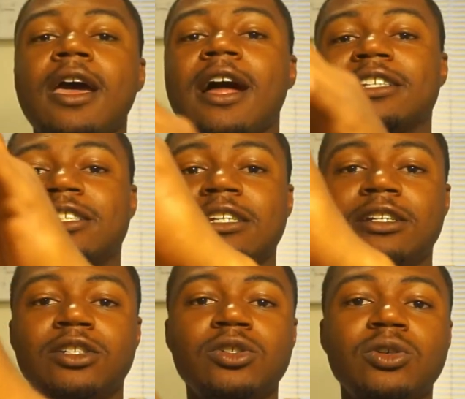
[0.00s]
And I see the
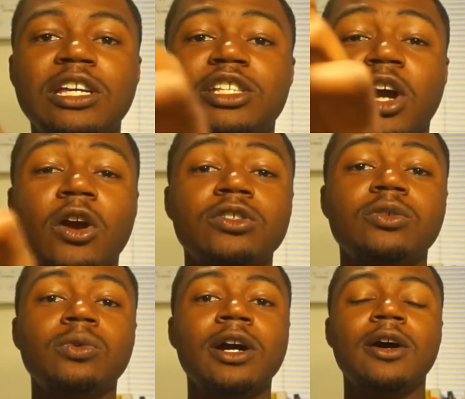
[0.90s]
dude, he turns
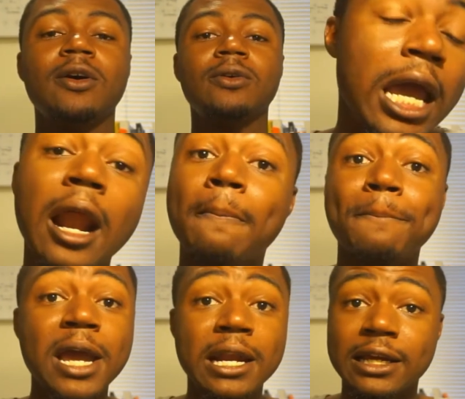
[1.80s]
around and I'm
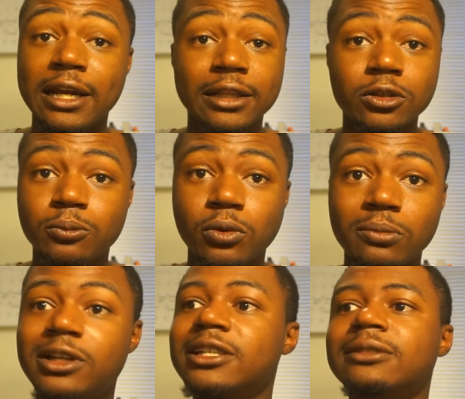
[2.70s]
panicking at this point
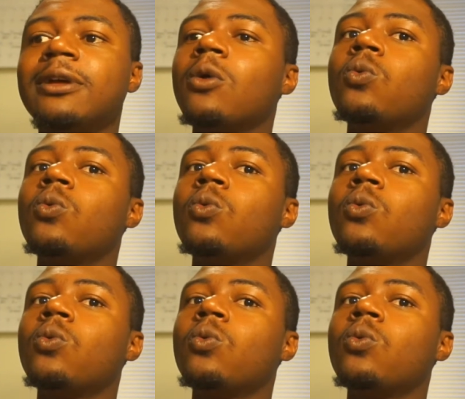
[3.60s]
because I'm like,